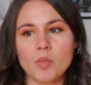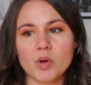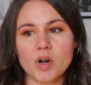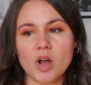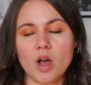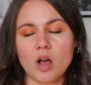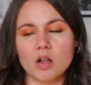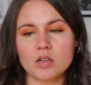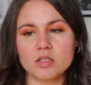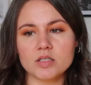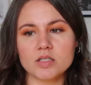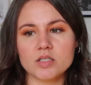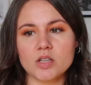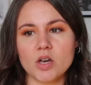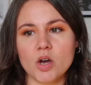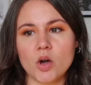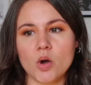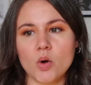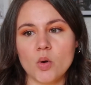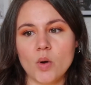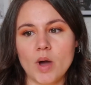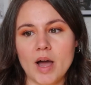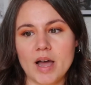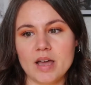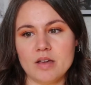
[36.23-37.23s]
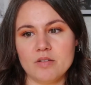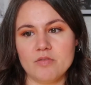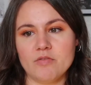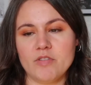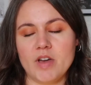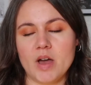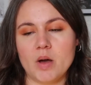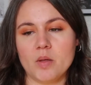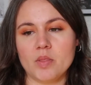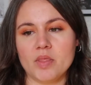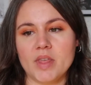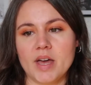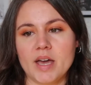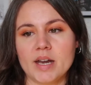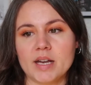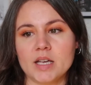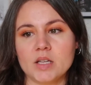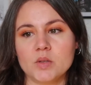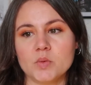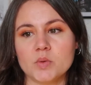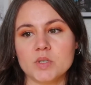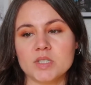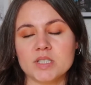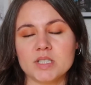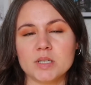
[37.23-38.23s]
But also I found that
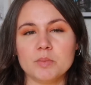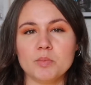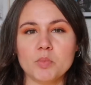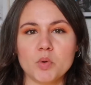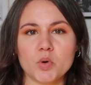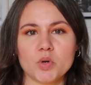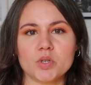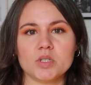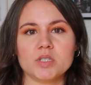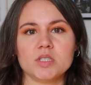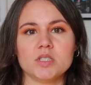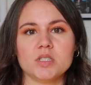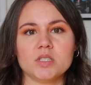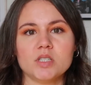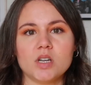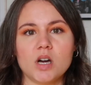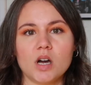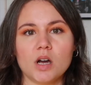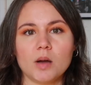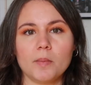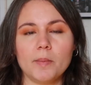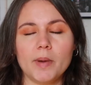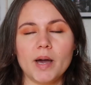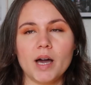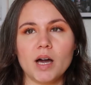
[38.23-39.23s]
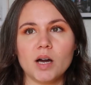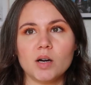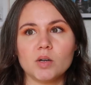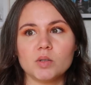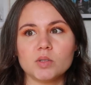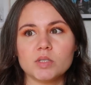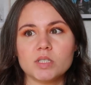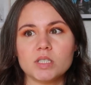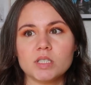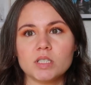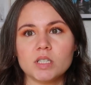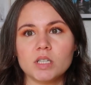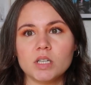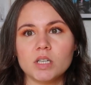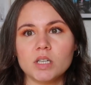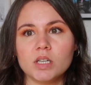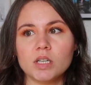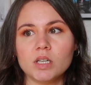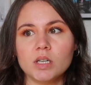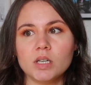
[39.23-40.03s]
it was important to talk about